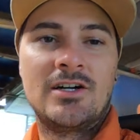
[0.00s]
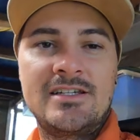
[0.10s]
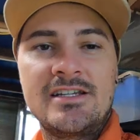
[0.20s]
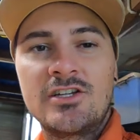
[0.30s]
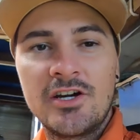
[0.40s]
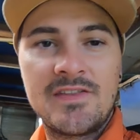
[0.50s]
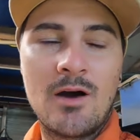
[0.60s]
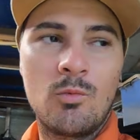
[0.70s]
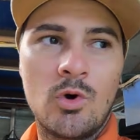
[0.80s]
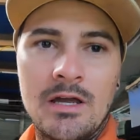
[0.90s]
I did go
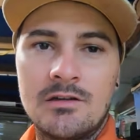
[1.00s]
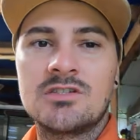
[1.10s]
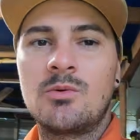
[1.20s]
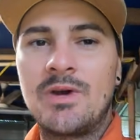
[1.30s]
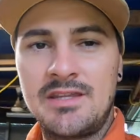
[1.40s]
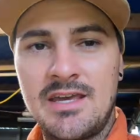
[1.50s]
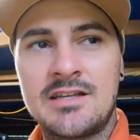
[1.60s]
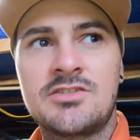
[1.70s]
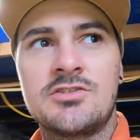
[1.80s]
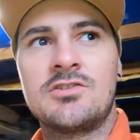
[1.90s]
that wide because I went the
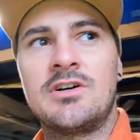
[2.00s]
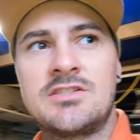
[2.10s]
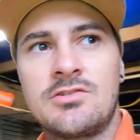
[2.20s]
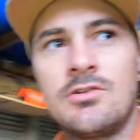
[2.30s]
extra size